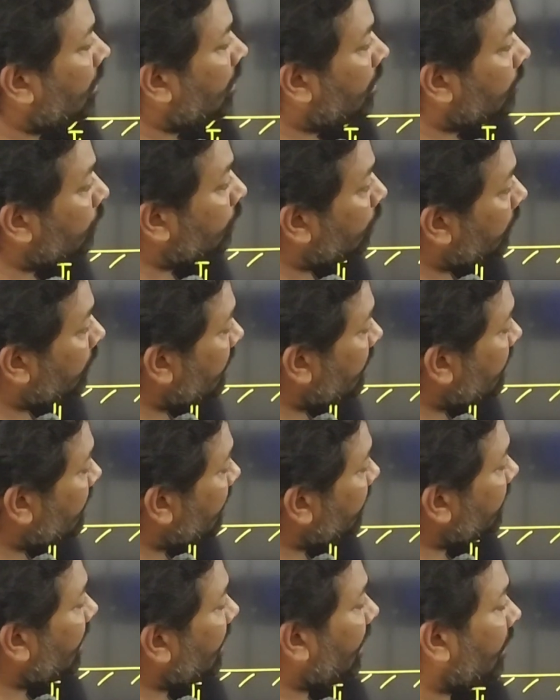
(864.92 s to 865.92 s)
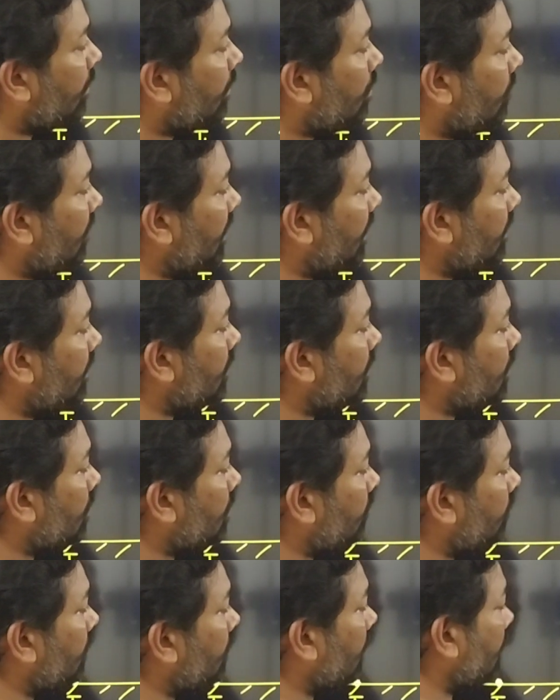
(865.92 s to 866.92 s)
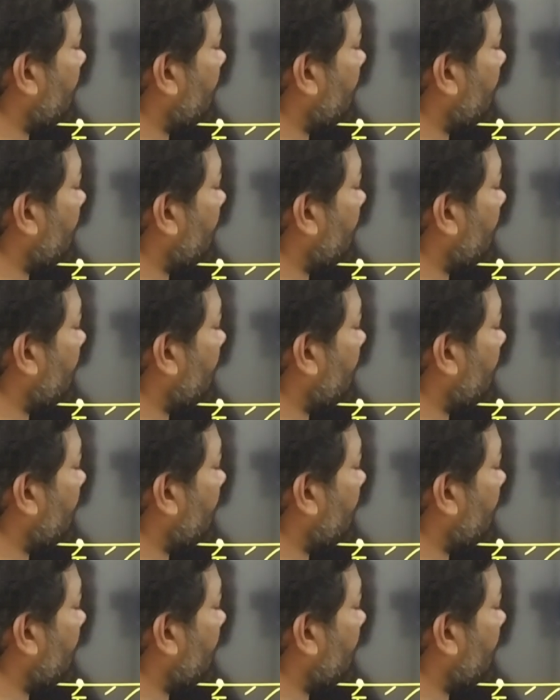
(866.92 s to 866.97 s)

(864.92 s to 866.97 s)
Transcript: Notice that the angle of elevation of the